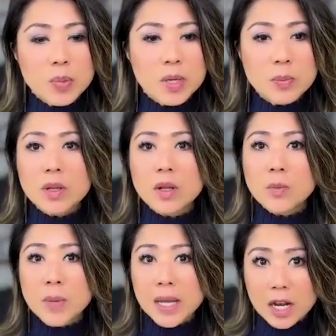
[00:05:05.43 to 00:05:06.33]
people
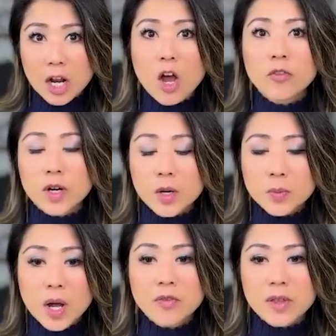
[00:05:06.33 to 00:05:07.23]
making offer
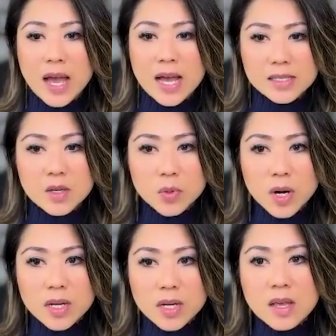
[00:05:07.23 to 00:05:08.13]
above the asking
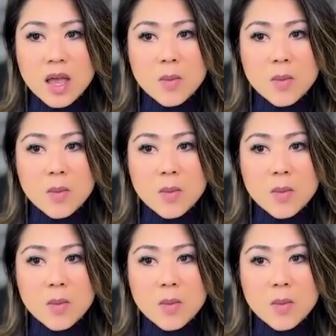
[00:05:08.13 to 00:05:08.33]
price.